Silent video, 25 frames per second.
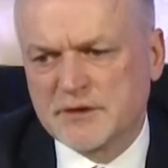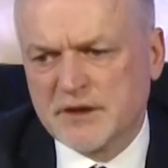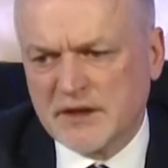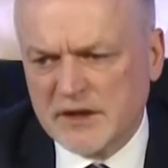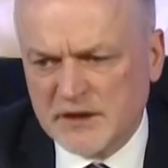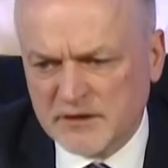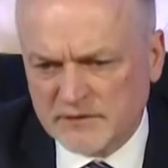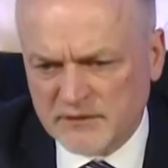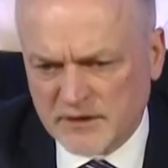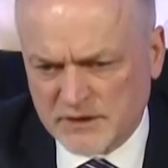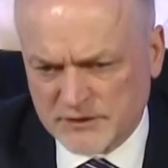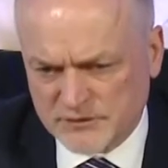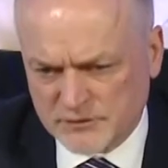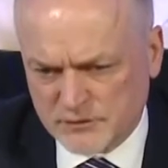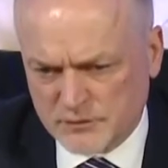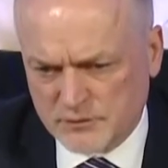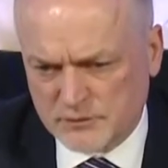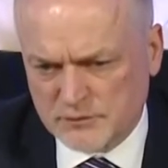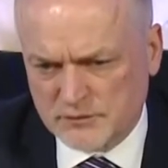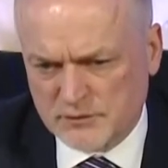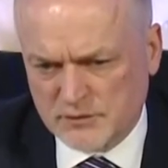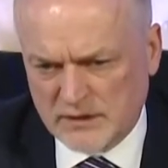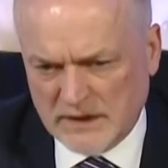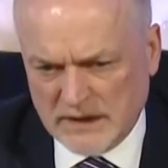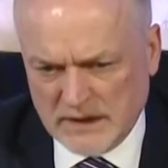If we
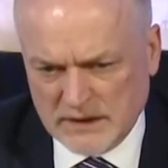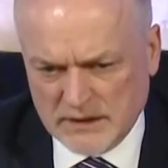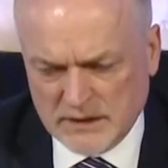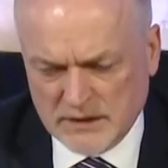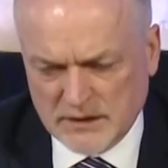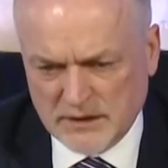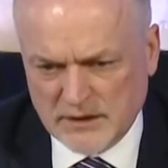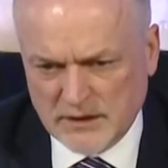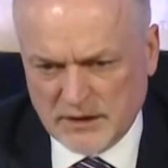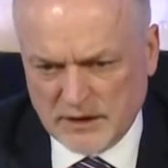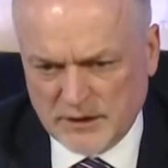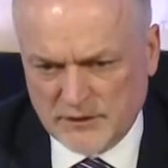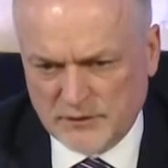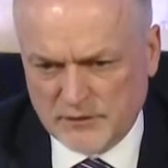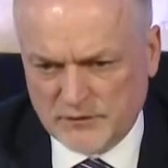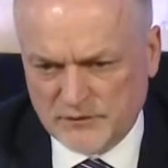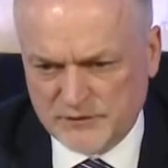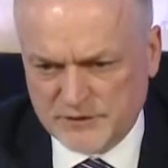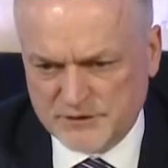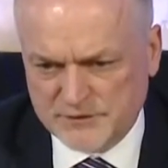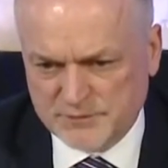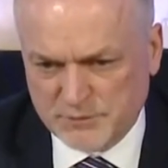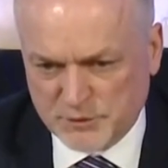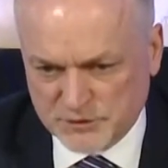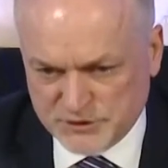look at the
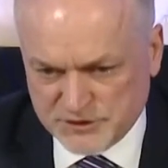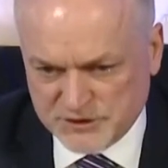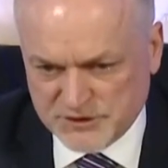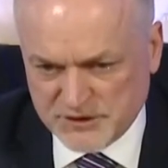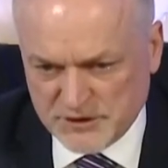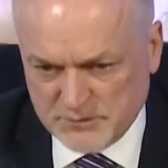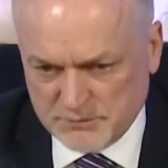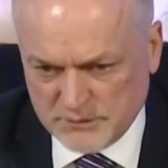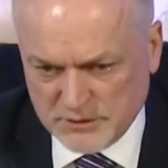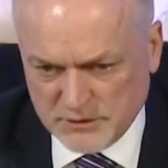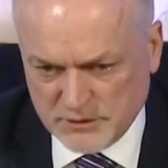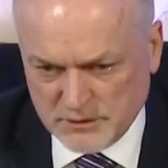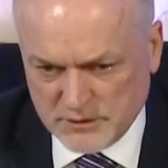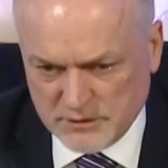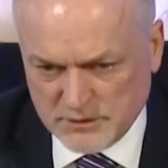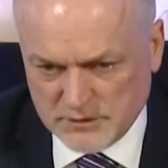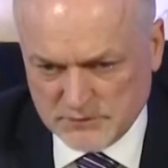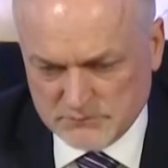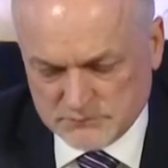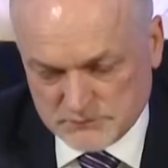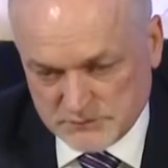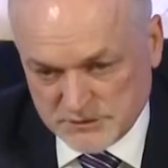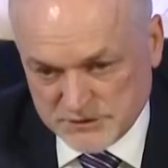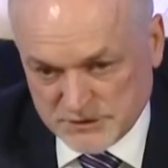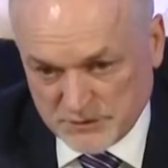infrastructural
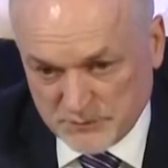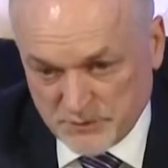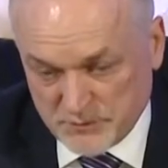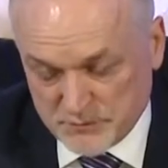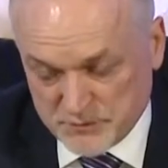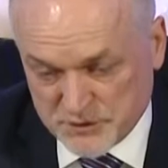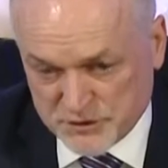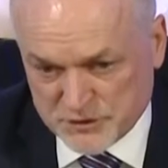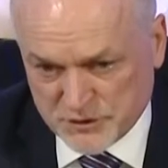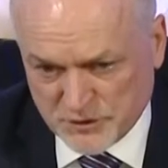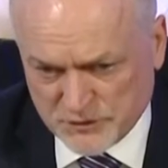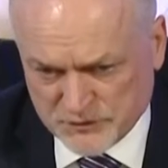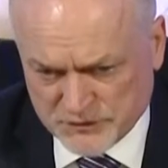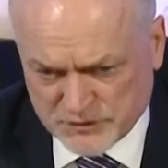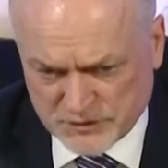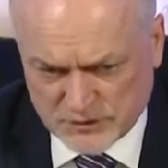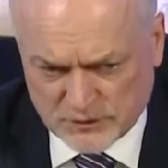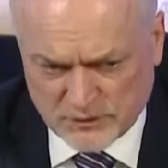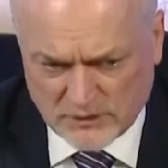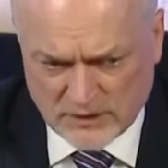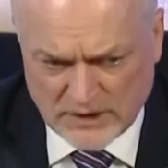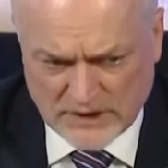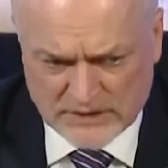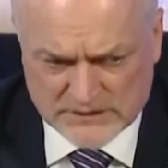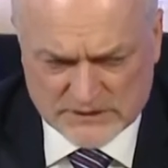investments and the
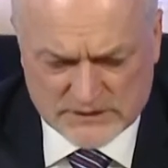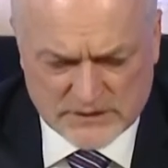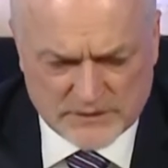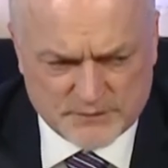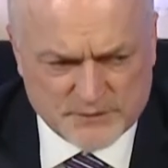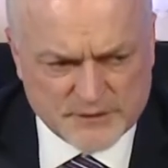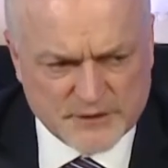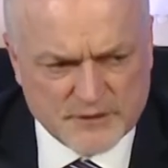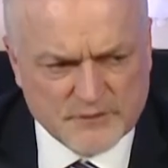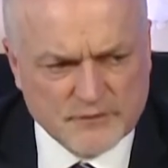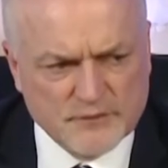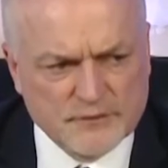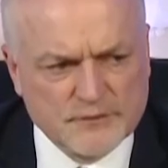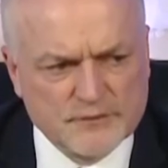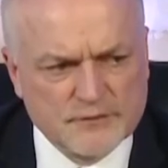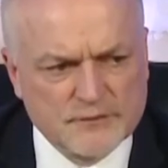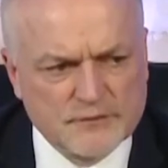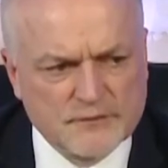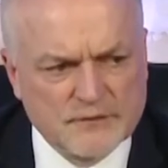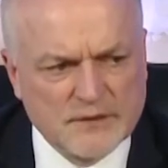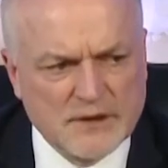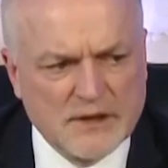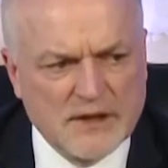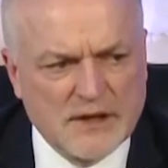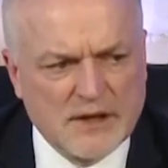needs
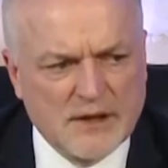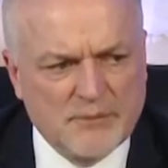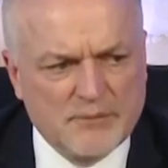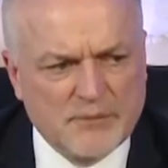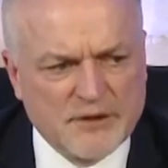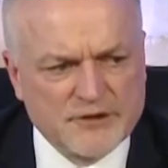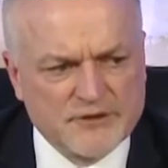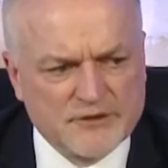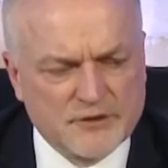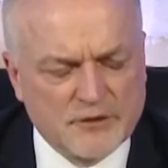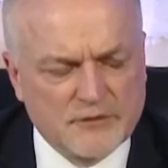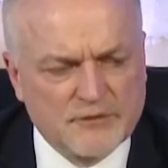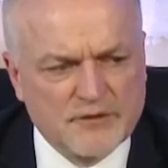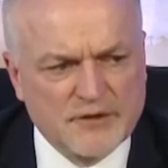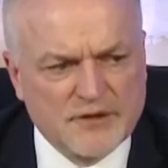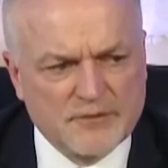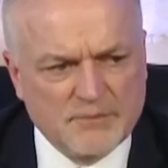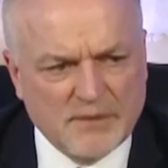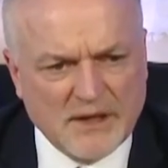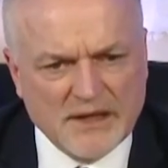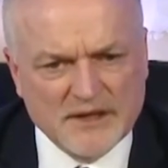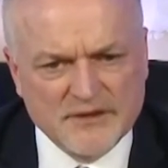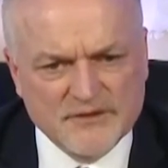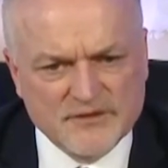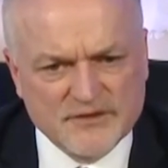that we'll
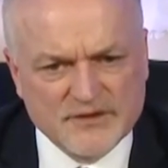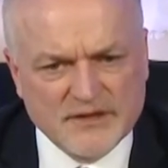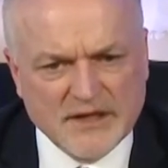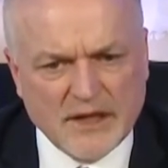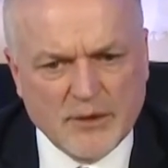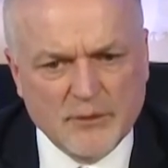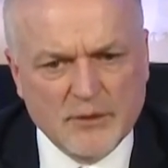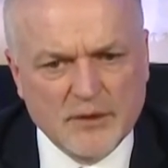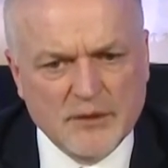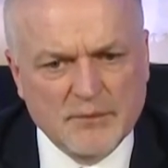have,